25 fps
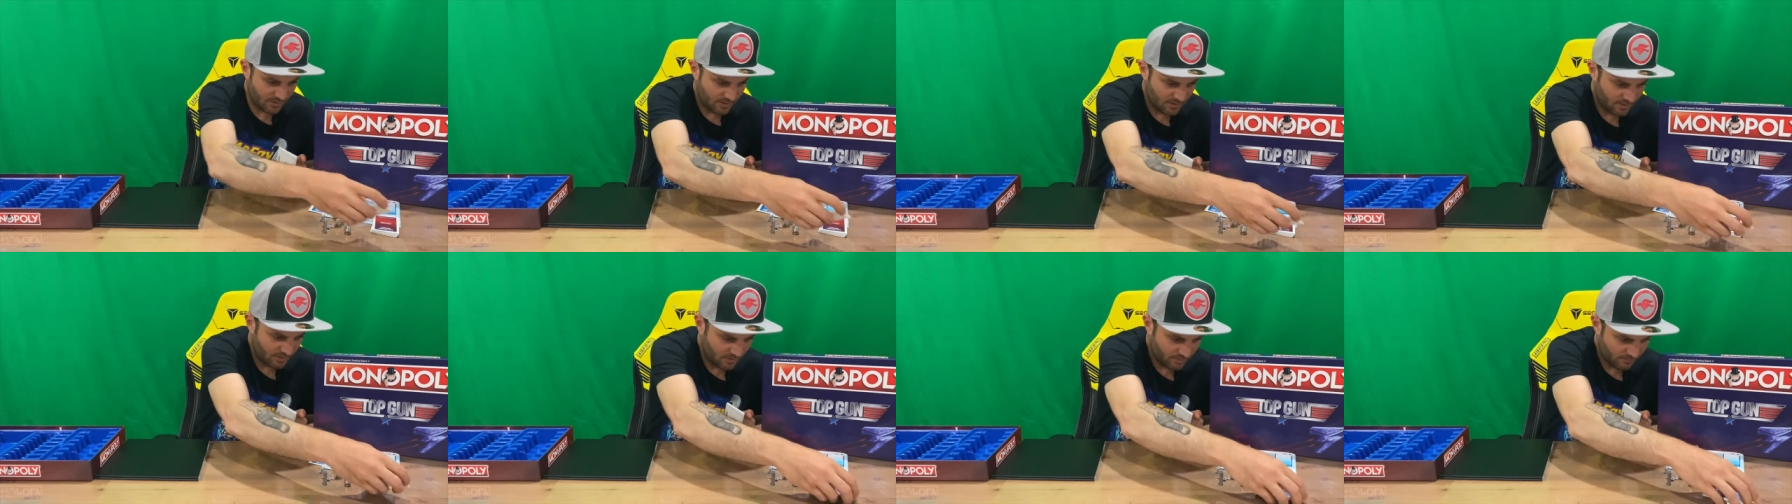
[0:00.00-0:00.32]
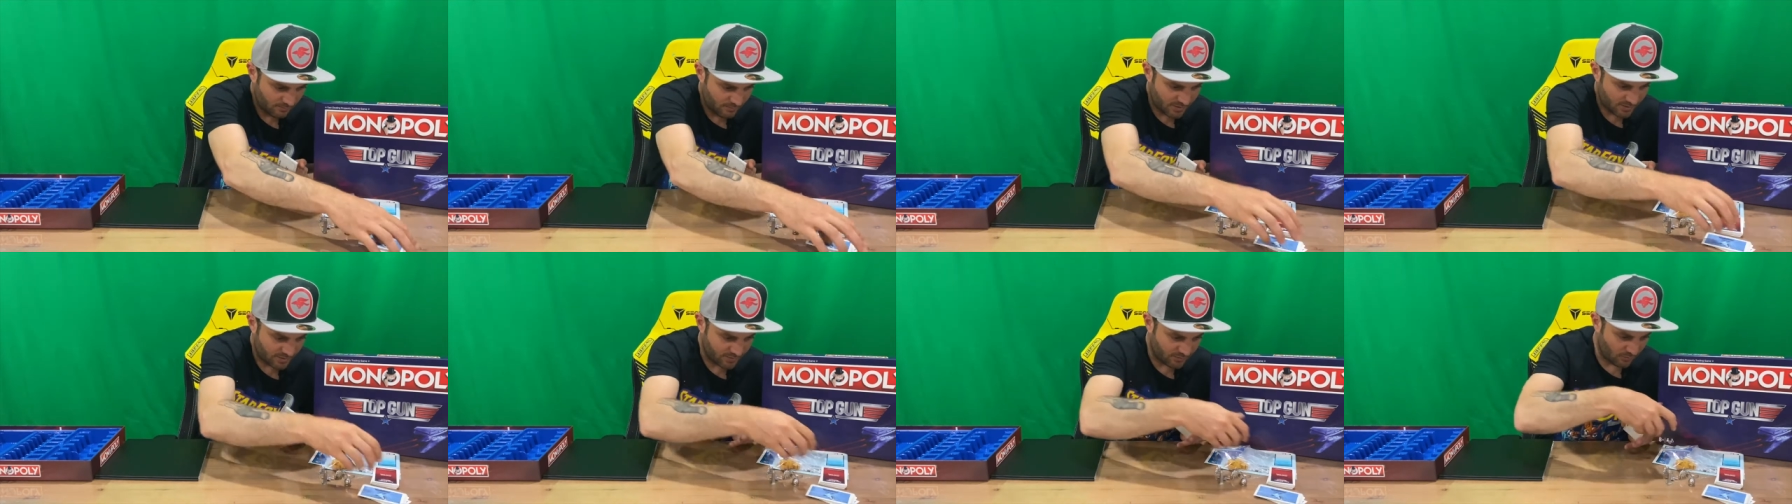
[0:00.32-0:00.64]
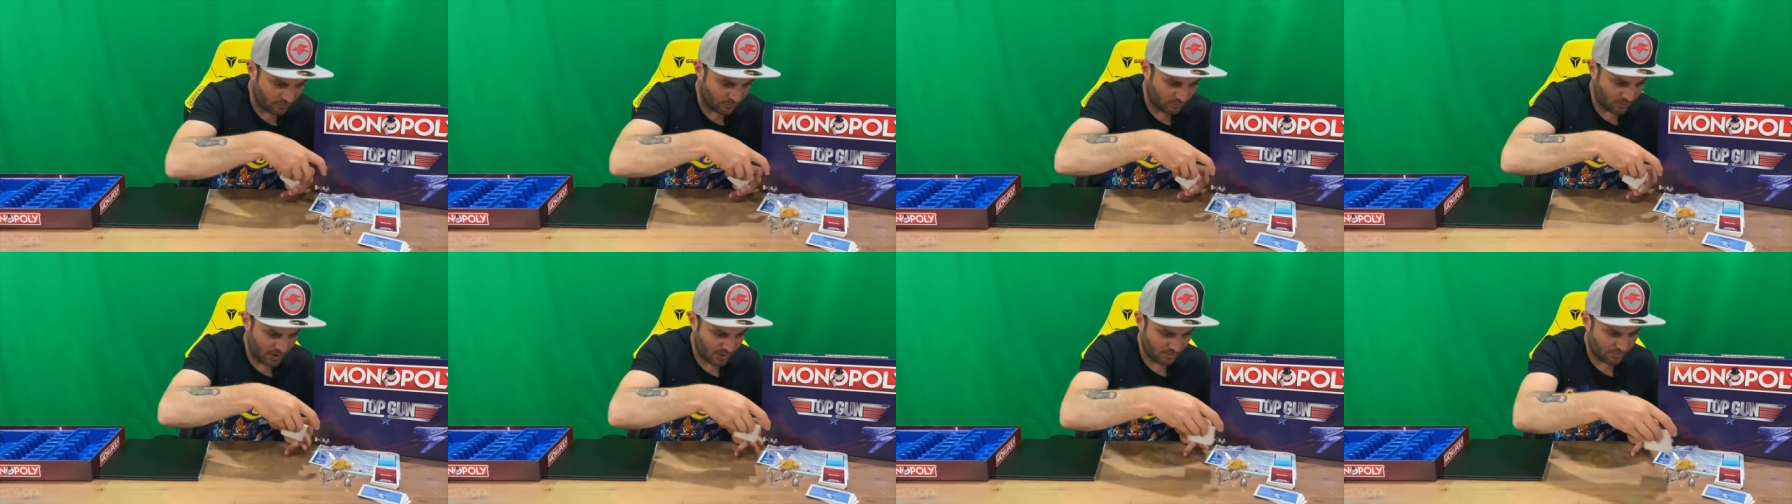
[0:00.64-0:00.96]
mixed it all
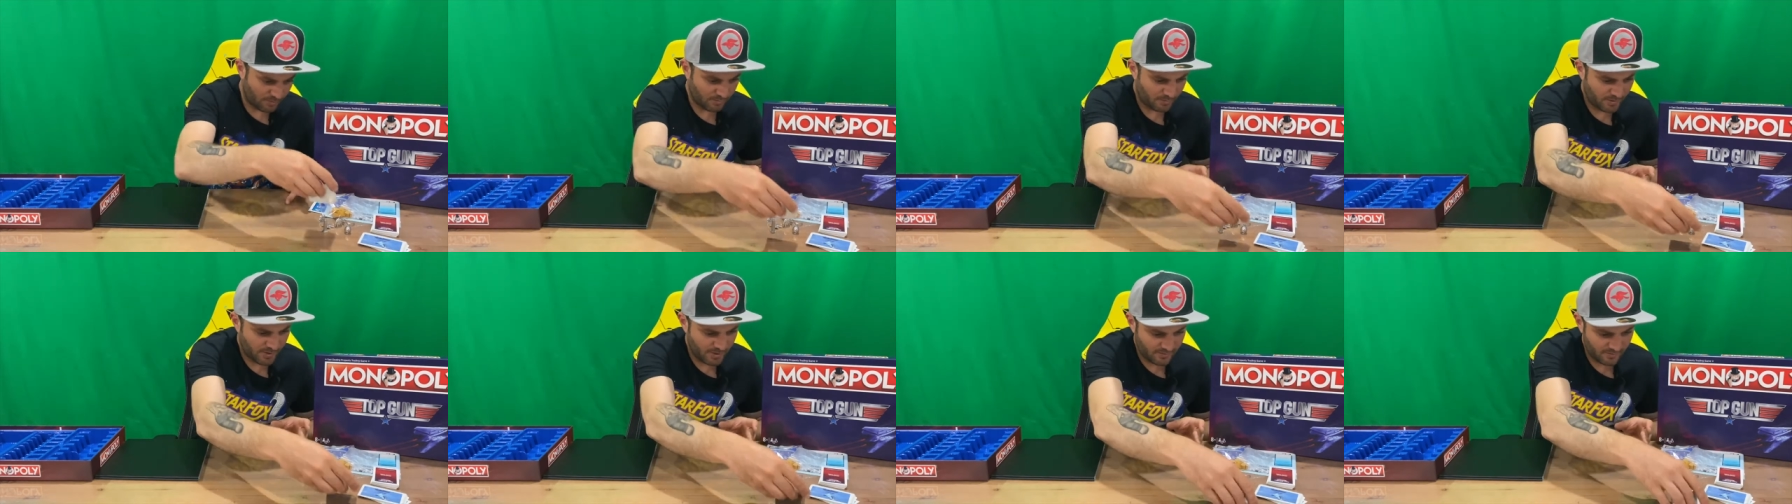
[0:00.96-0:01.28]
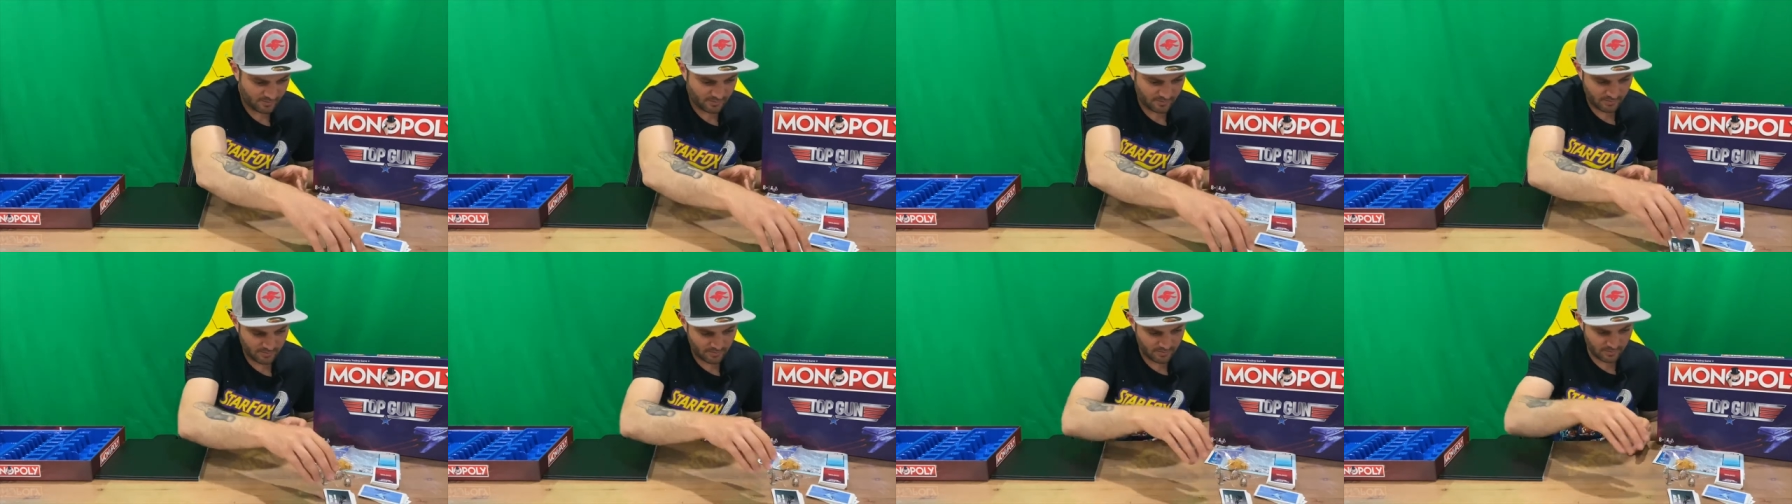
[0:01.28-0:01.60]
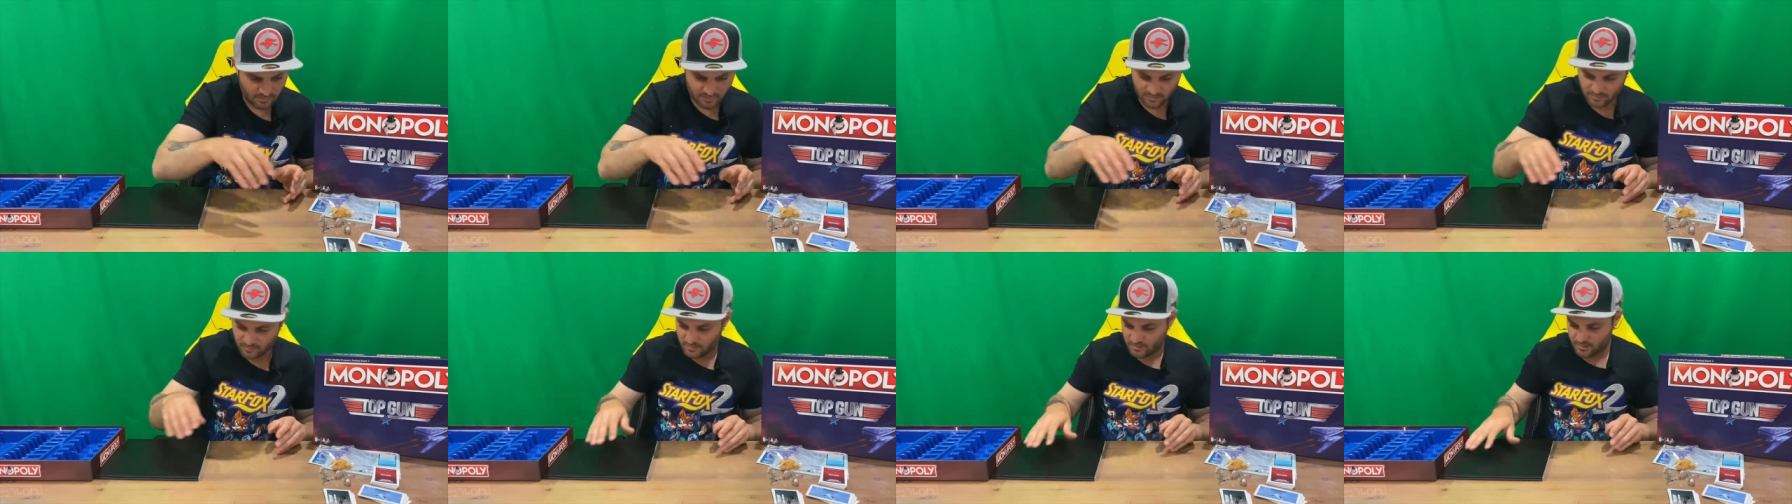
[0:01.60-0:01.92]
up a bit.
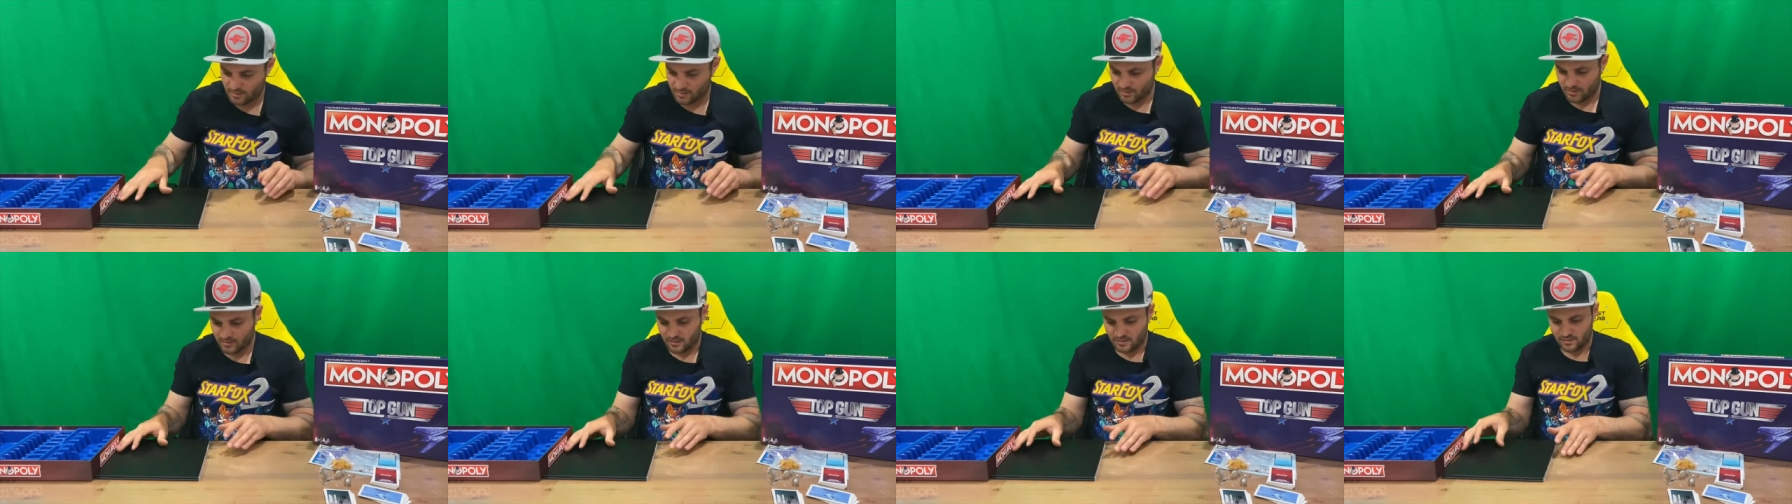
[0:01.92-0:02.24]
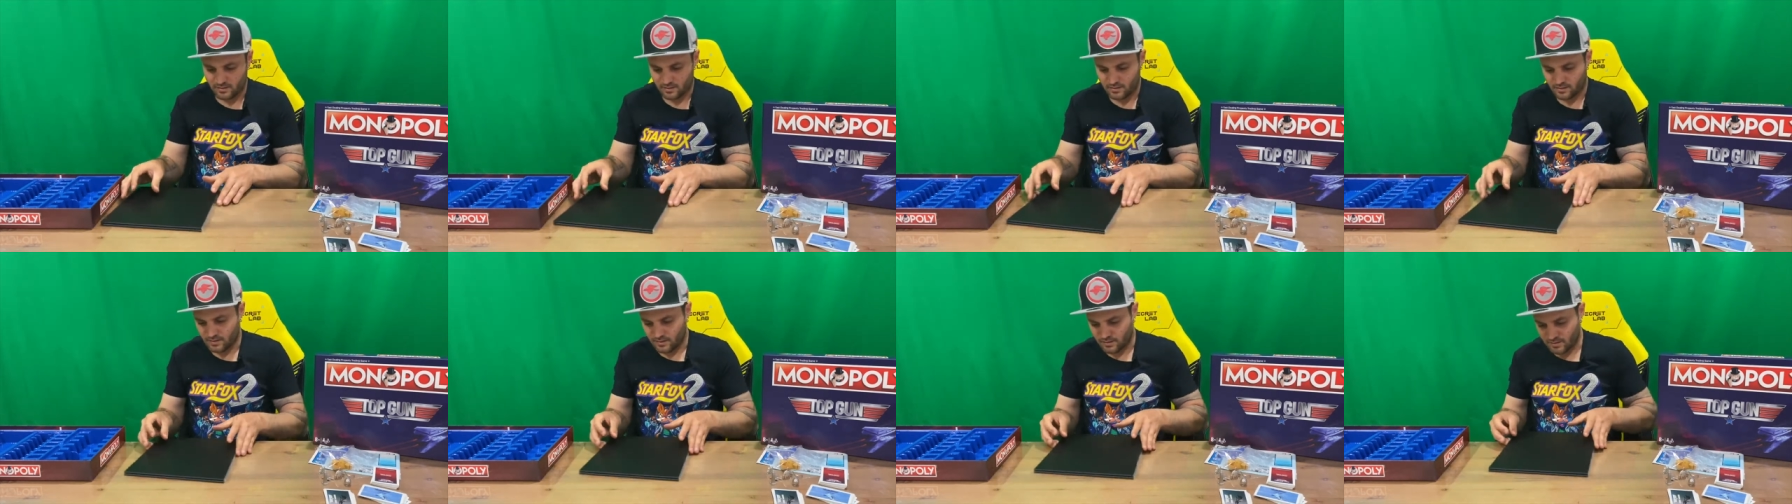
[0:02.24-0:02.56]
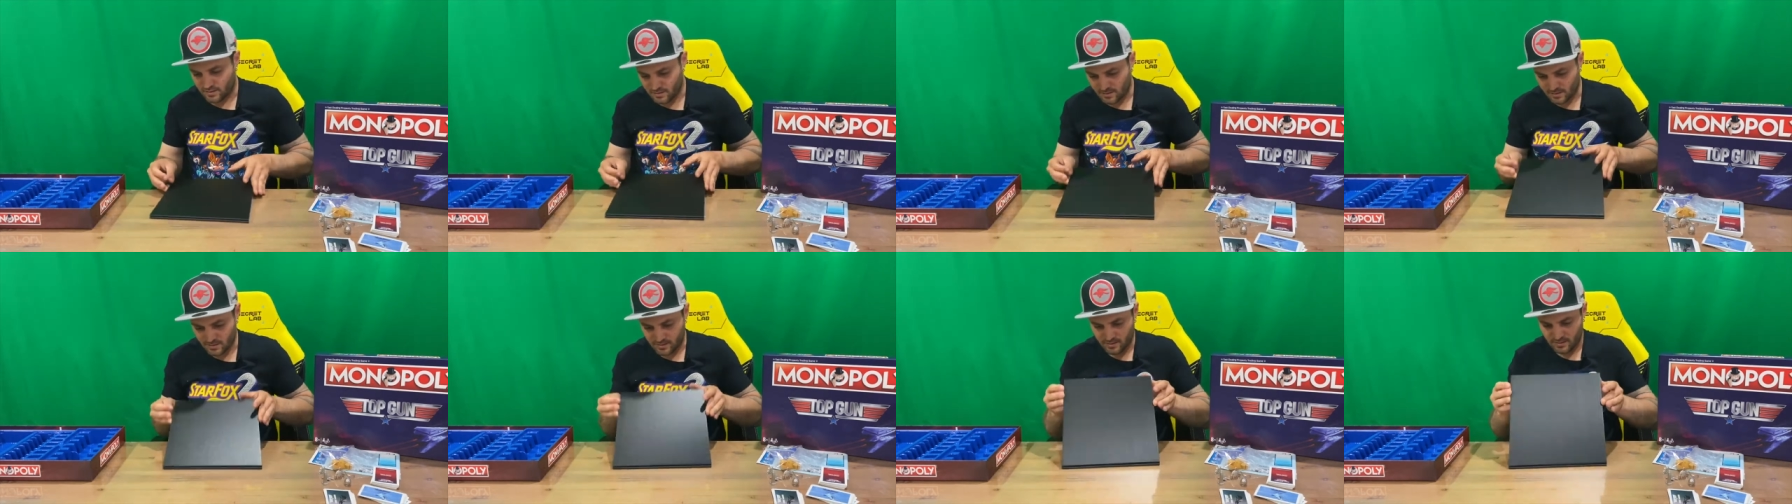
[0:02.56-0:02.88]

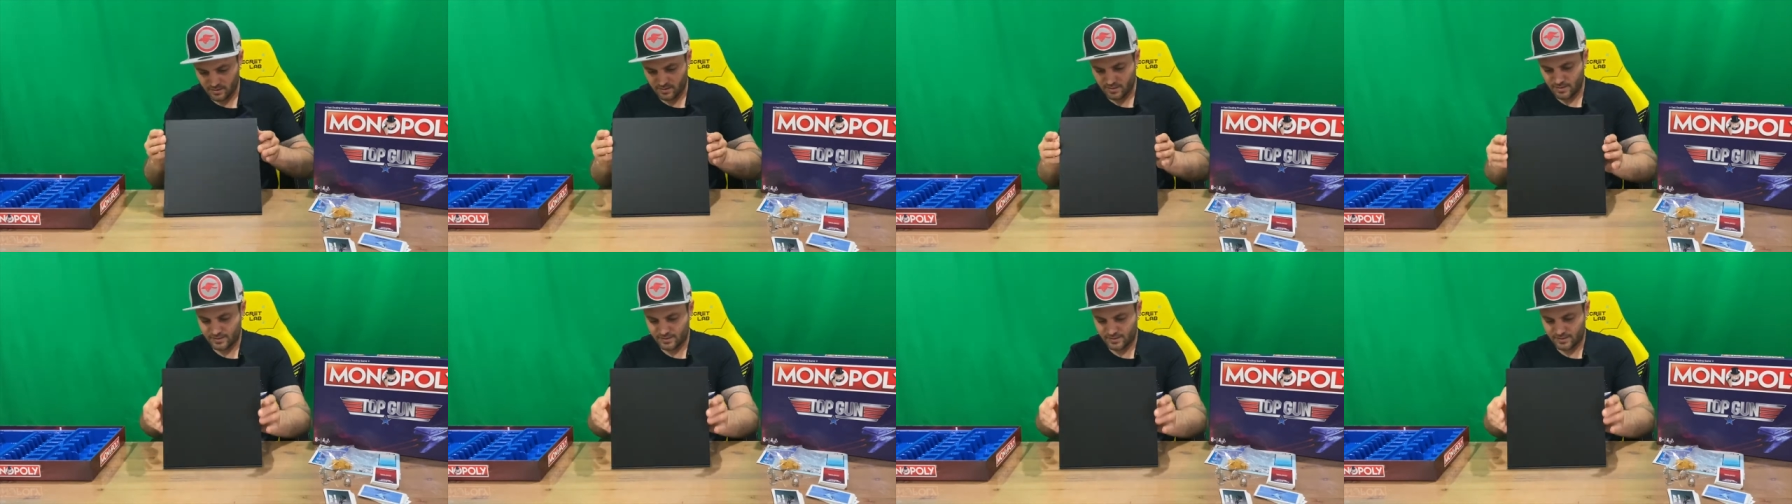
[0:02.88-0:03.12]
Uh, next